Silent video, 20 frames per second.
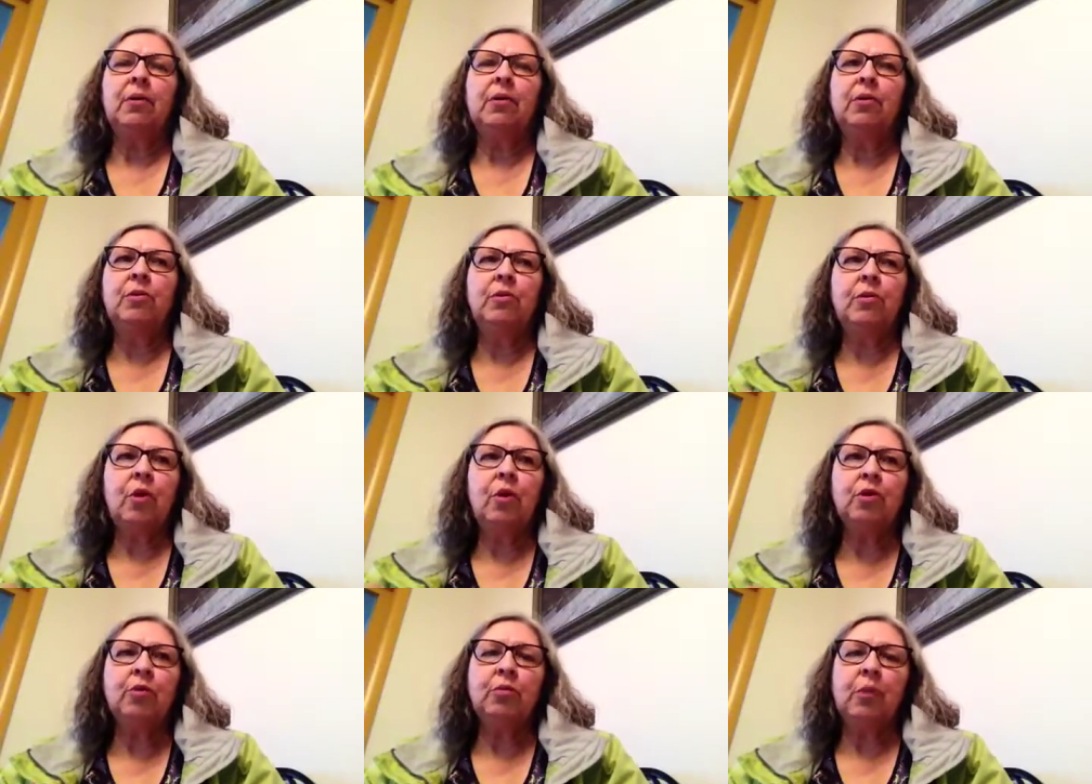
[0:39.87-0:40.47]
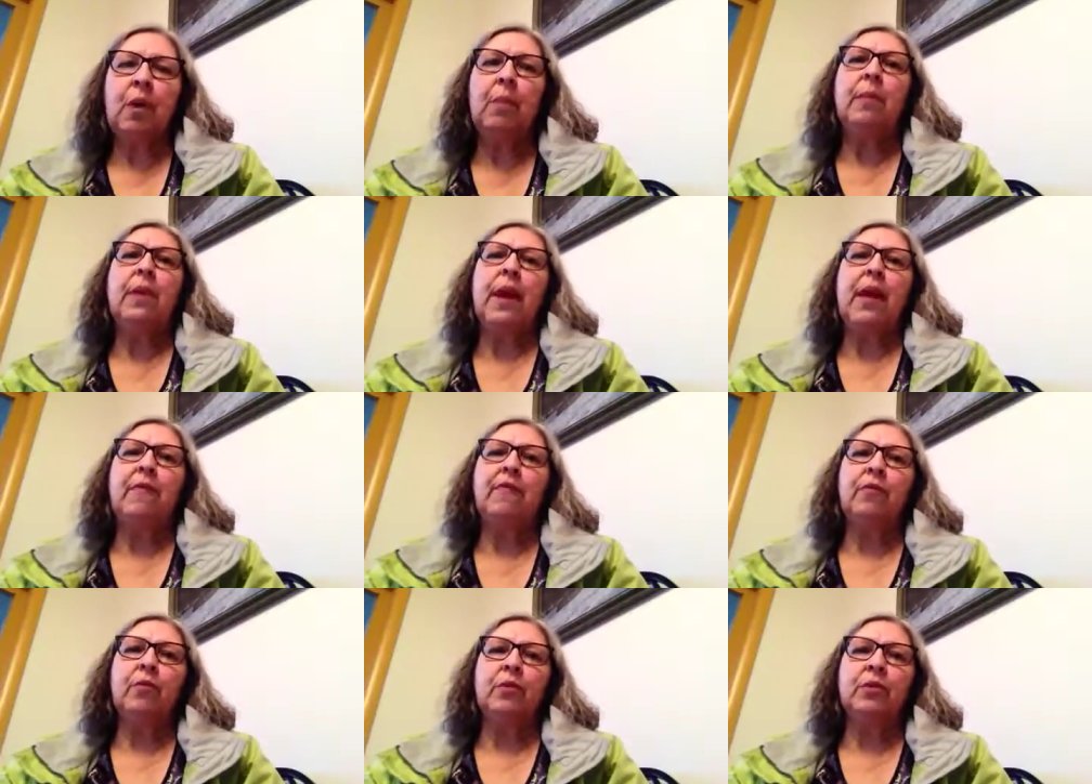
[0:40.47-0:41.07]
Who knows why we
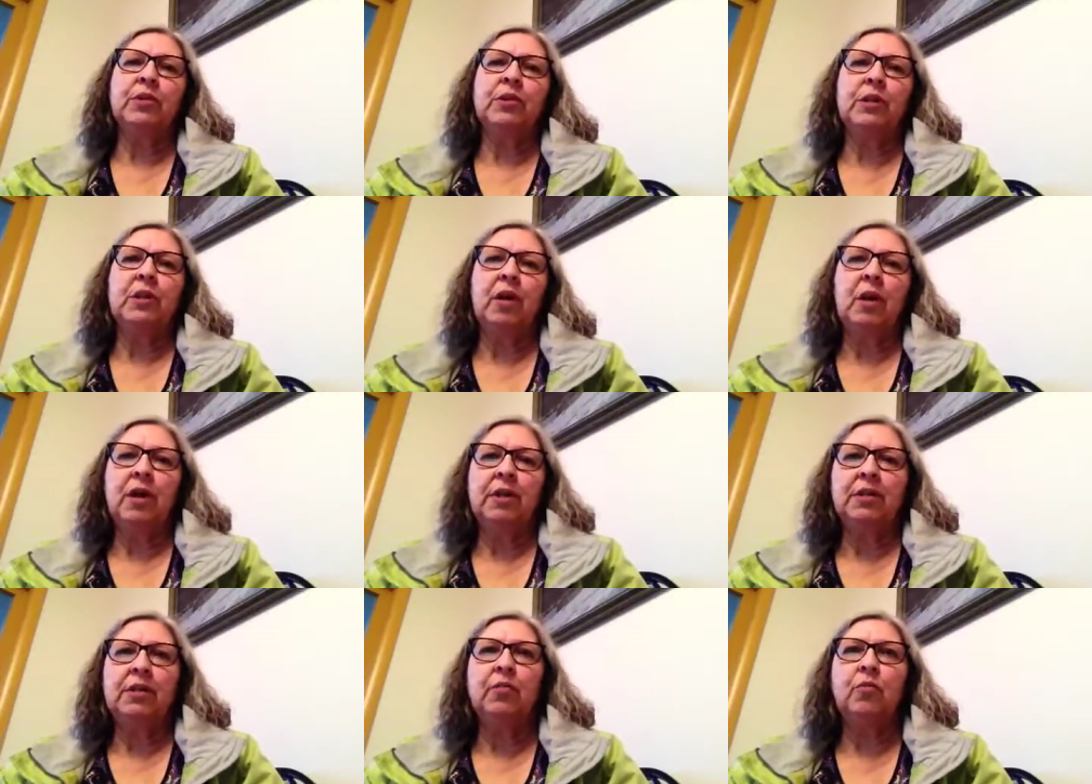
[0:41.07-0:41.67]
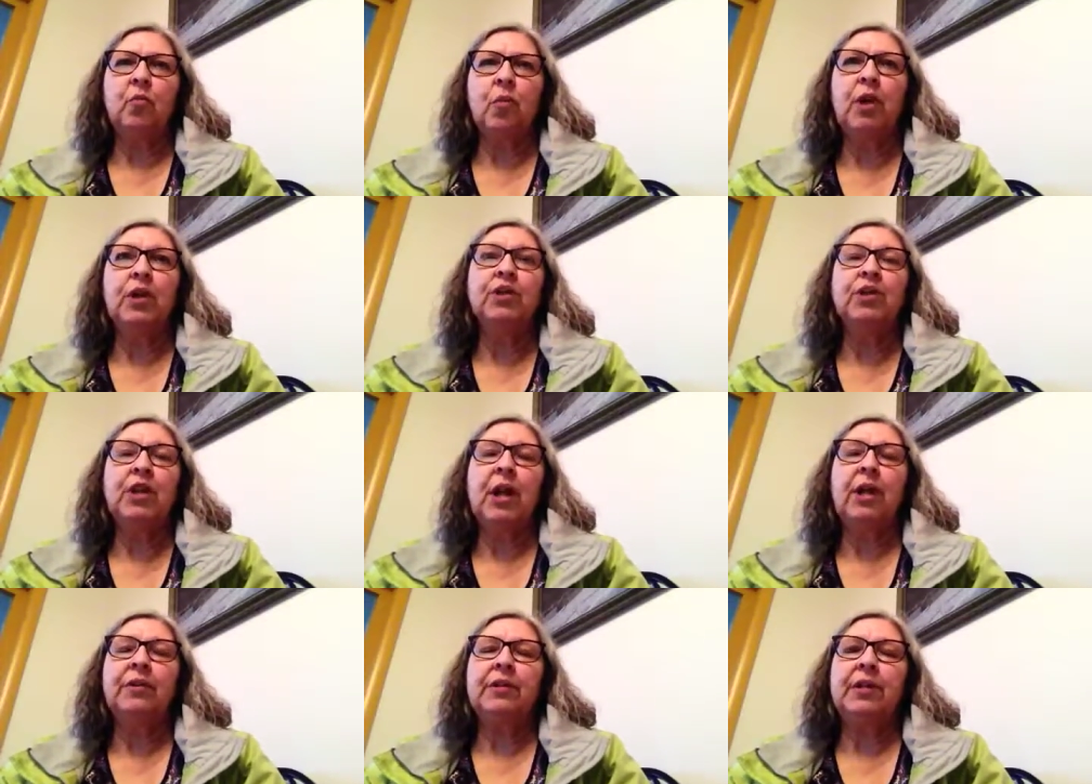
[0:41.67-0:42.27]
have rules and laws? And one
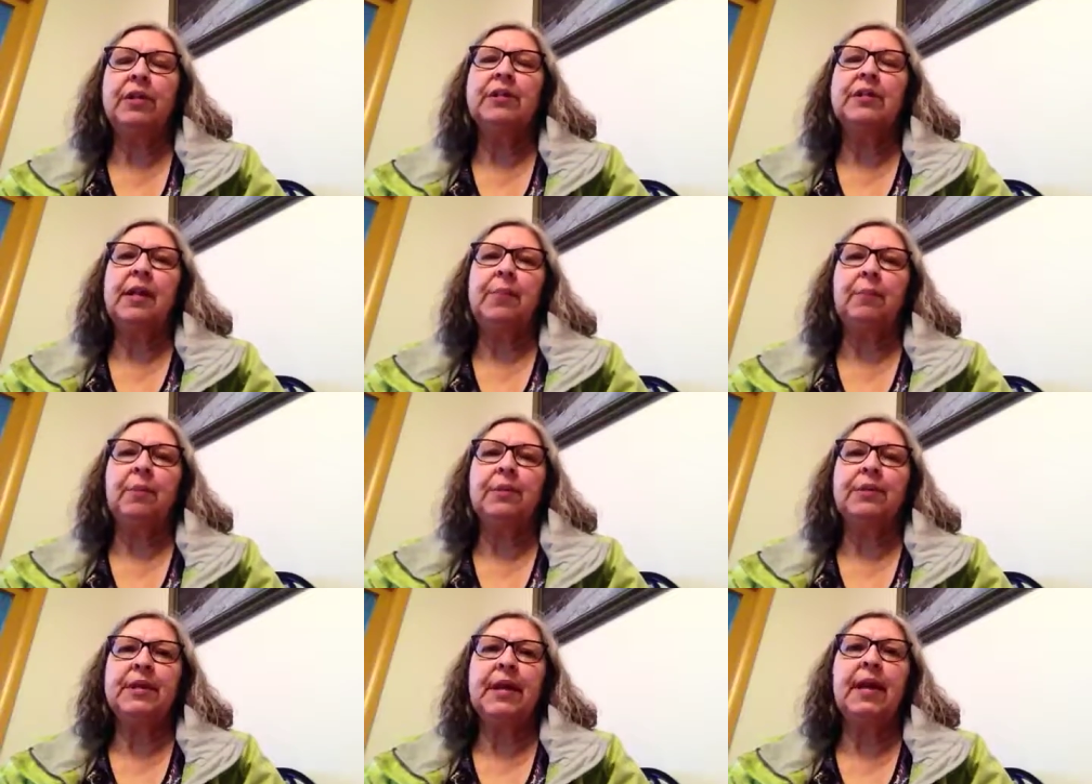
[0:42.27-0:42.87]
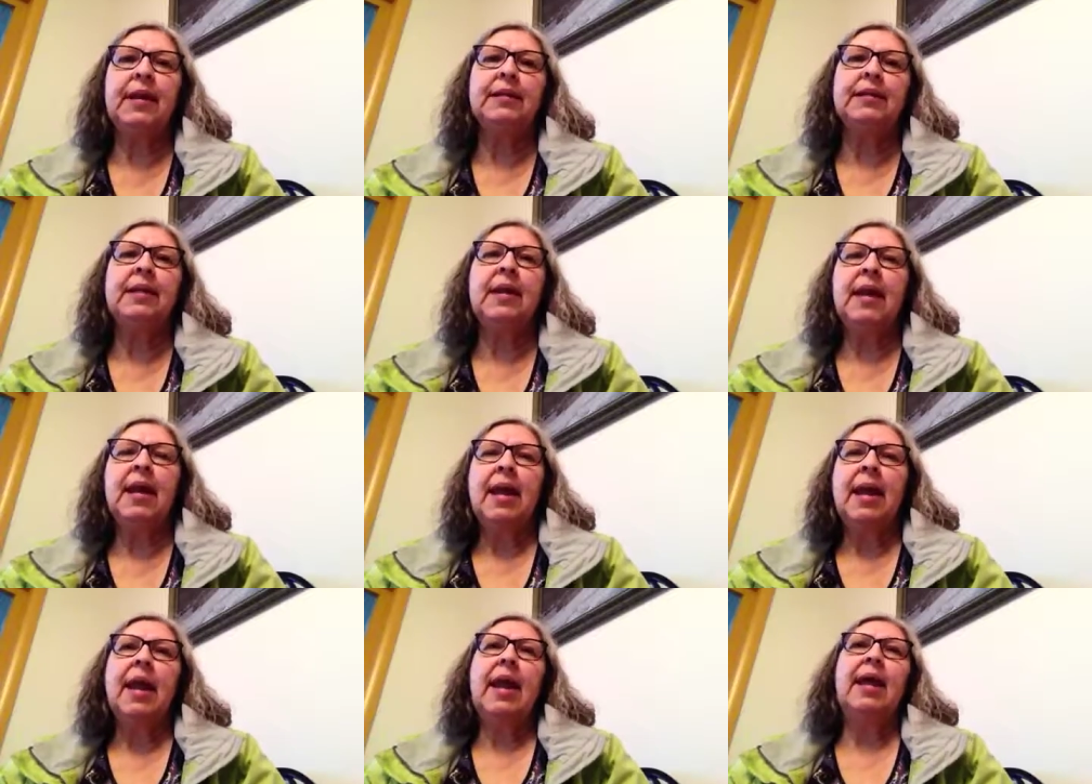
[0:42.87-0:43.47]
child did say protect,
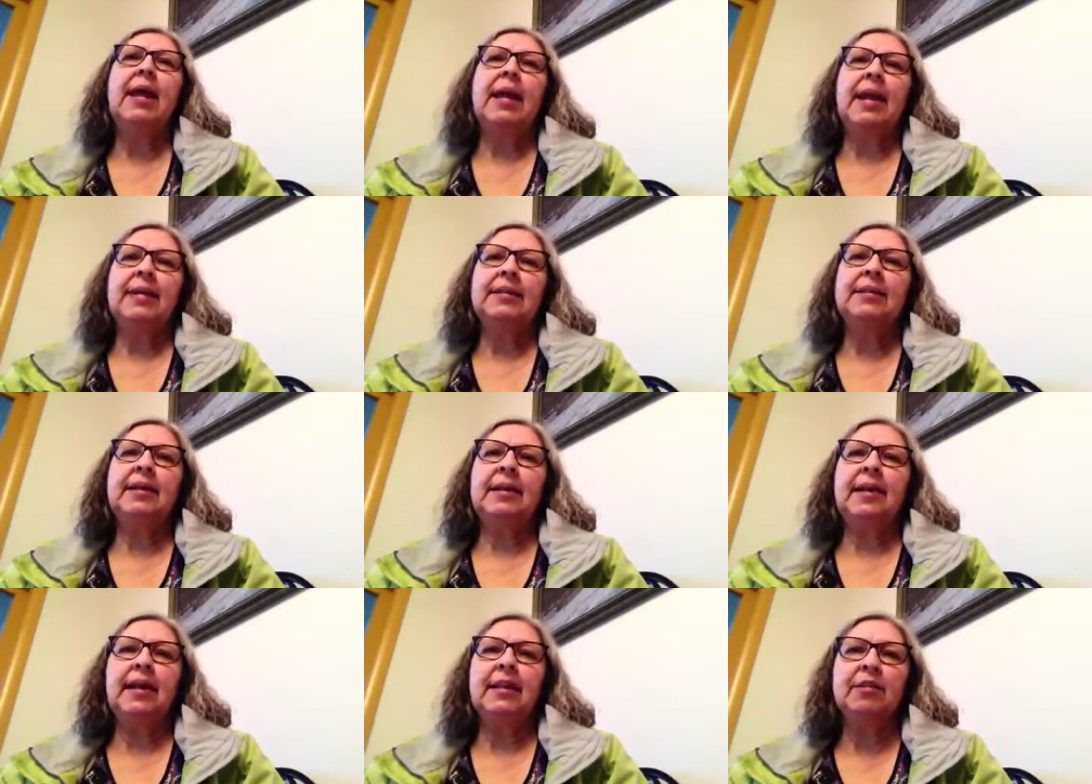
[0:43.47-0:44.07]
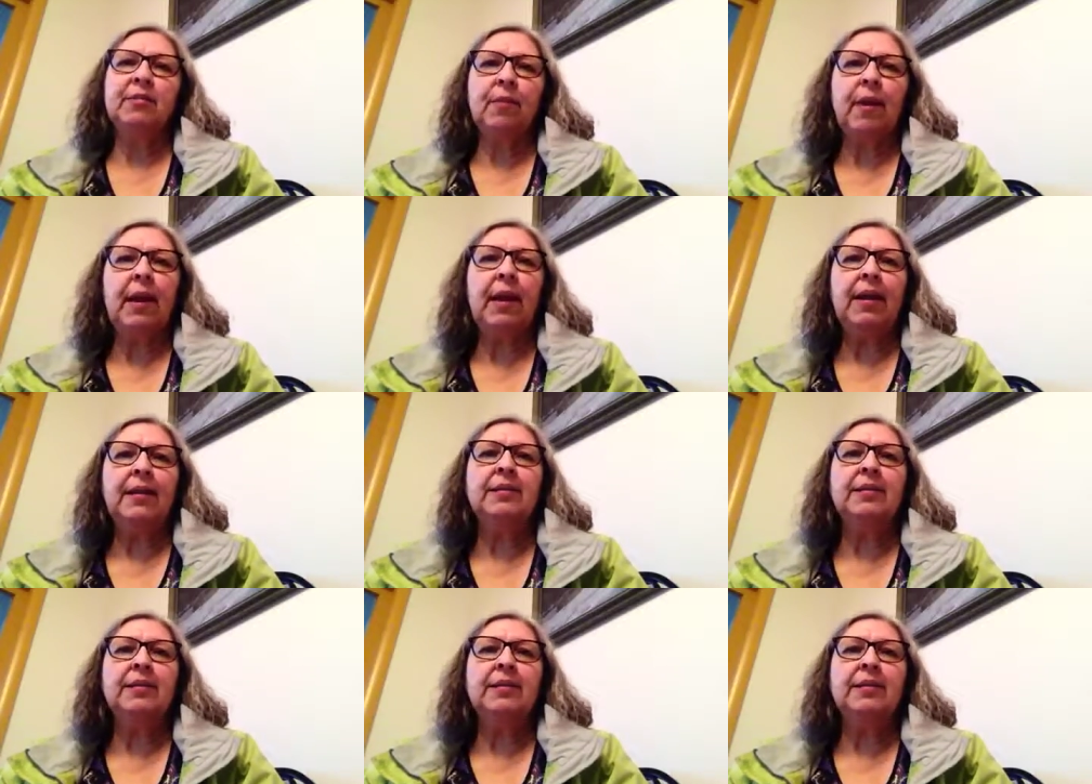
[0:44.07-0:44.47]
and I said that's right.